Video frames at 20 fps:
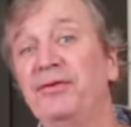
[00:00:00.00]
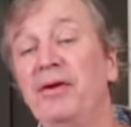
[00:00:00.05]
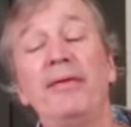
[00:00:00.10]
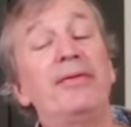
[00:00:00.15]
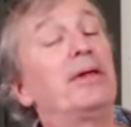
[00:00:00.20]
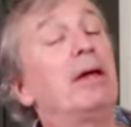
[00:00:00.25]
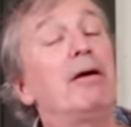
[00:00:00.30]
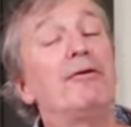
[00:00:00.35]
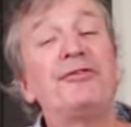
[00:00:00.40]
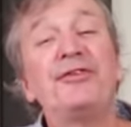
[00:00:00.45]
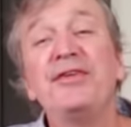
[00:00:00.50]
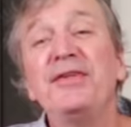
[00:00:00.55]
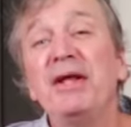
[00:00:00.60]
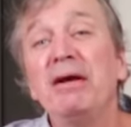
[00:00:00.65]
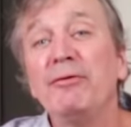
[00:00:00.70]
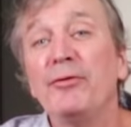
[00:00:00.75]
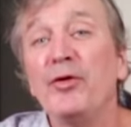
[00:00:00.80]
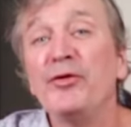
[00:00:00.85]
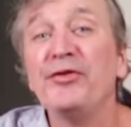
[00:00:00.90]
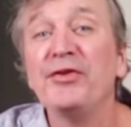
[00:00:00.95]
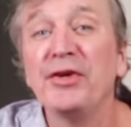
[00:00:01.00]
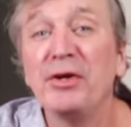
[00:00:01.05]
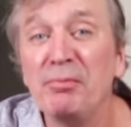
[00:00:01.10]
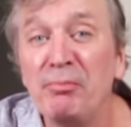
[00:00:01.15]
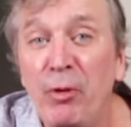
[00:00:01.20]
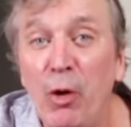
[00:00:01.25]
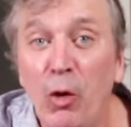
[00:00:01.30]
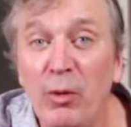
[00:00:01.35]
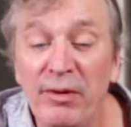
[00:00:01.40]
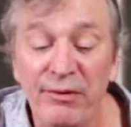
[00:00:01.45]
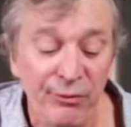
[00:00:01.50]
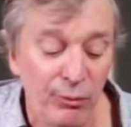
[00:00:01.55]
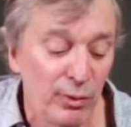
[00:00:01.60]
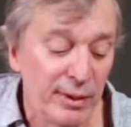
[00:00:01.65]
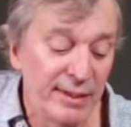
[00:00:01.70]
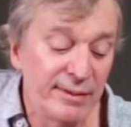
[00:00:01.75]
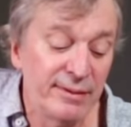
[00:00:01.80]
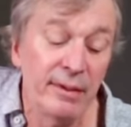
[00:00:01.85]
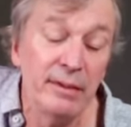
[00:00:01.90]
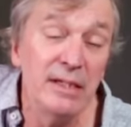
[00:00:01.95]
Nothing else in there, those are the components.
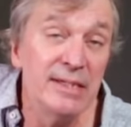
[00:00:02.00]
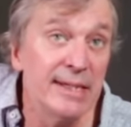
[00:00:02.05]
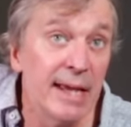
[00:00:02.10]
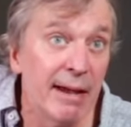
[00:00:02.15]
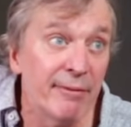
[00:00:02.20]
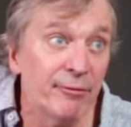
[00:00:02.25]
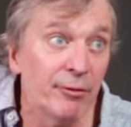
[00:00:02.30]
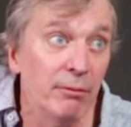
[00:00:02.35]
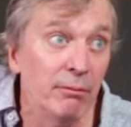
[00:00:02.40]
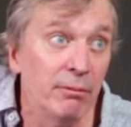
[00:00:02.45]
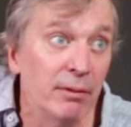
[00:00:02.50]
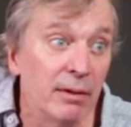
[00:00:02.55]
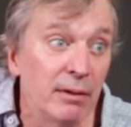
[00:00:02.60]
We'll get to these after.